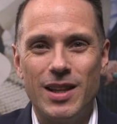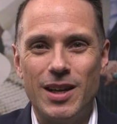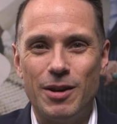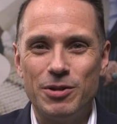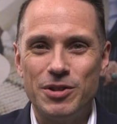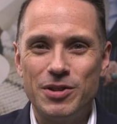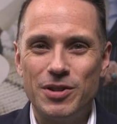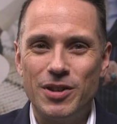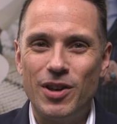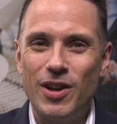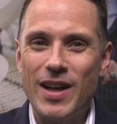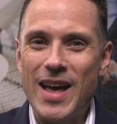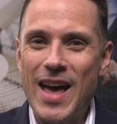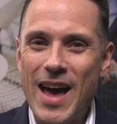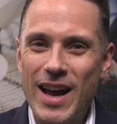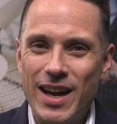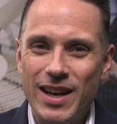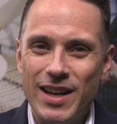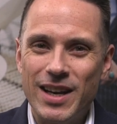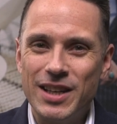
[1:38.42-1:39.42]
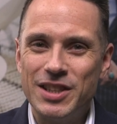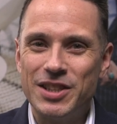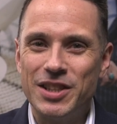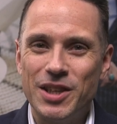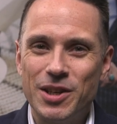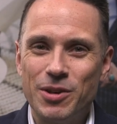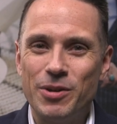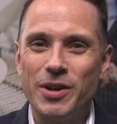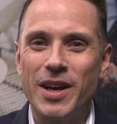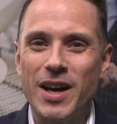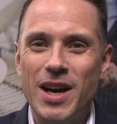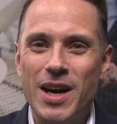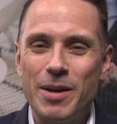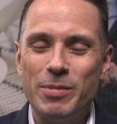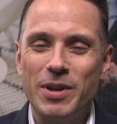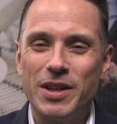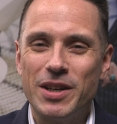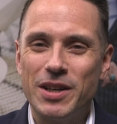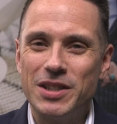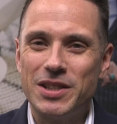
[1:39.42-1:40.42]
There was a little agonizing going on
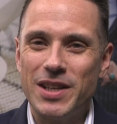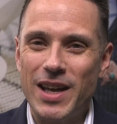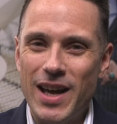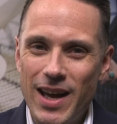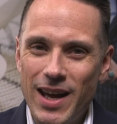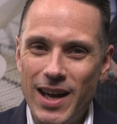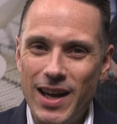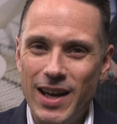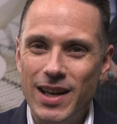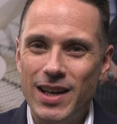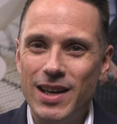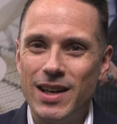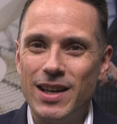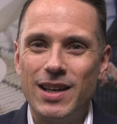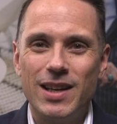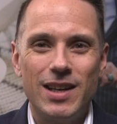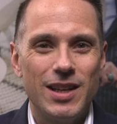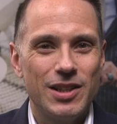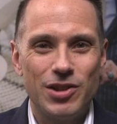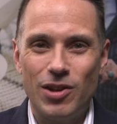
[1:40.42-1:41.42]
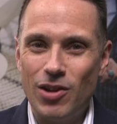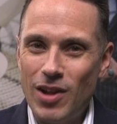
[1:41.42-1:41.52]
because A, it's a